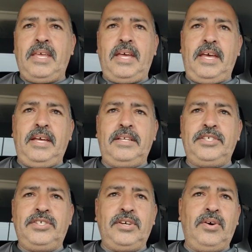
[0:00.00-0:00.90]
And
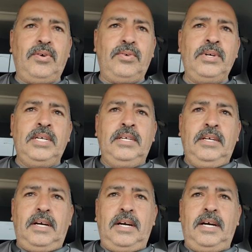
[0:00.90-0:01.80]
so,
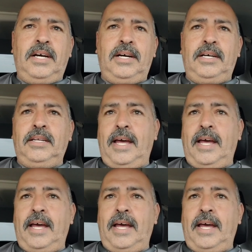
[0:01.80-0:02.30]
uh,